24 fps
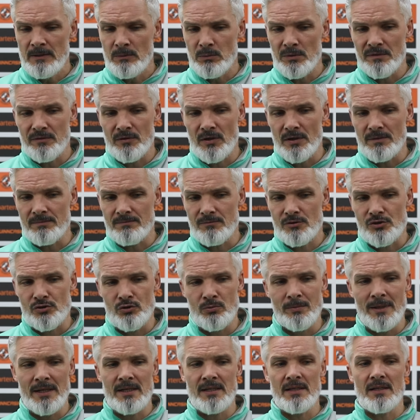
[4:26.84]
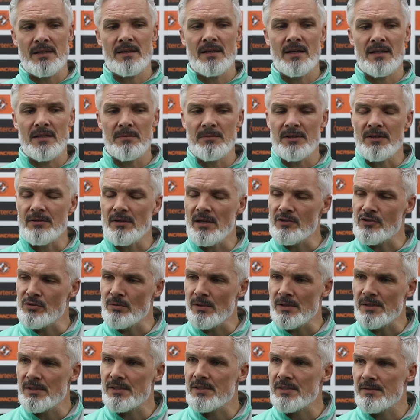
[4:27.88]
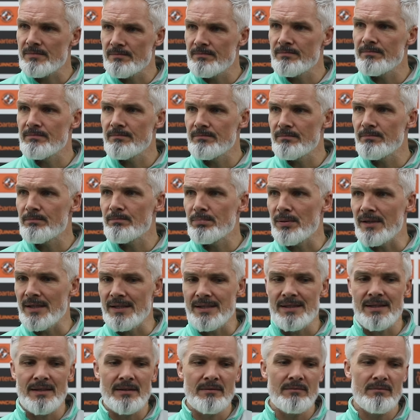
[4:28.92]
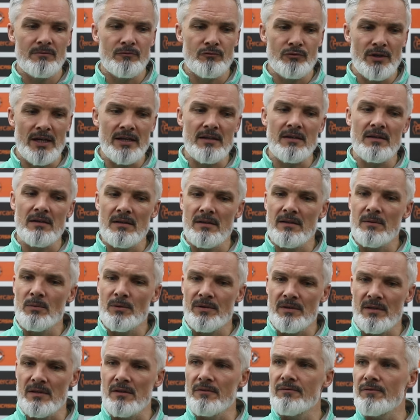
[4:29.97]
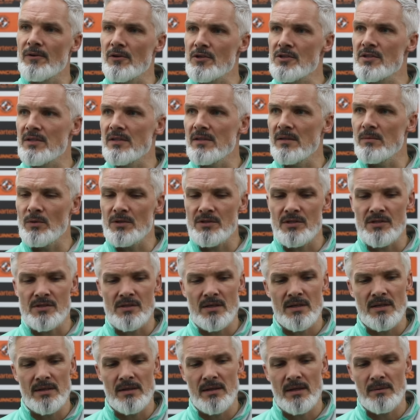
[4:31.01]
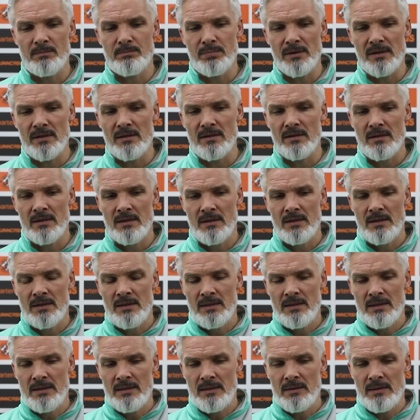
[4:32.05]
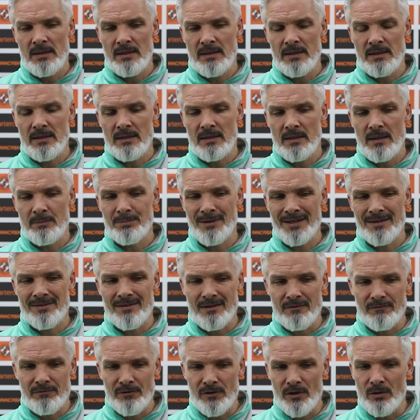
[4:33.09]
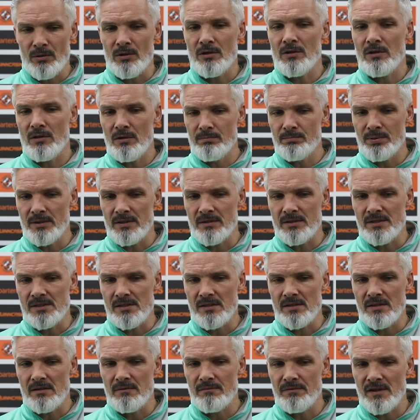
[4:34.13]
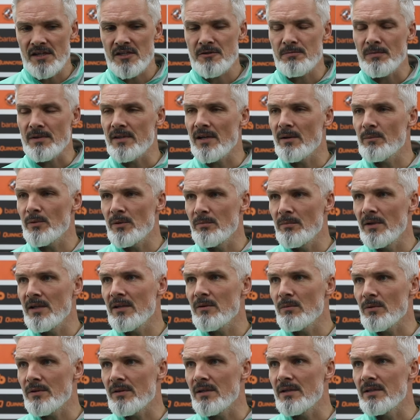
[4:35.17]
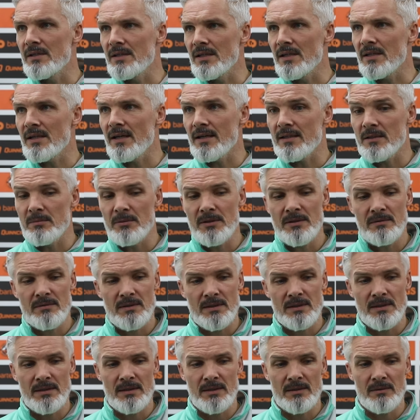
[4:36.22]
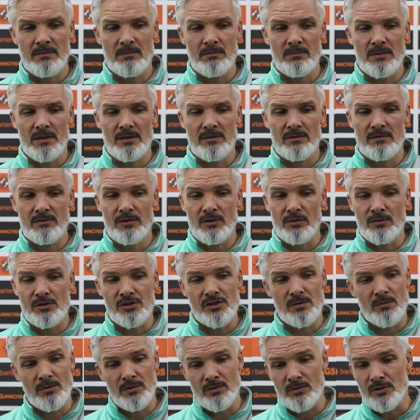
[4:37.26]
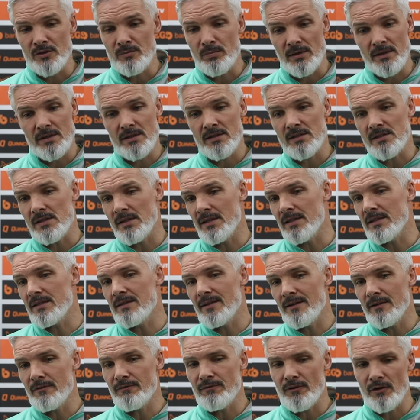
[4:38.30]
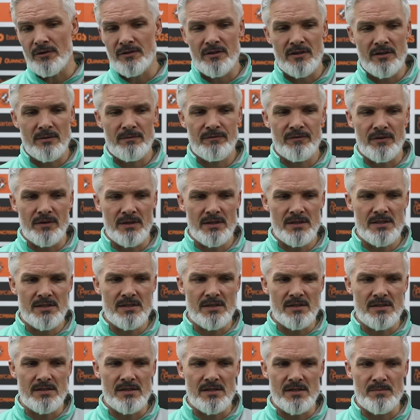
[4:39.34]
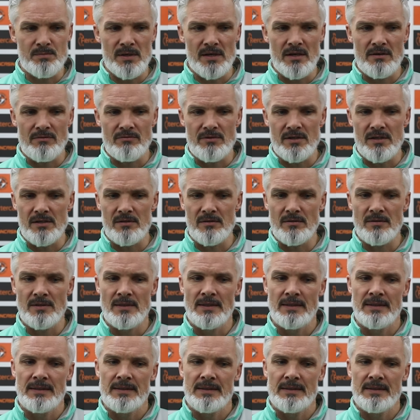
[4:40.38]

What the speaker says: We've got so many academy graduates playing regularly within the first team, which is a big thing for our club because of the investment that we make within the academy. Some of those players, like Kai Fotheringham, for instance, has been a real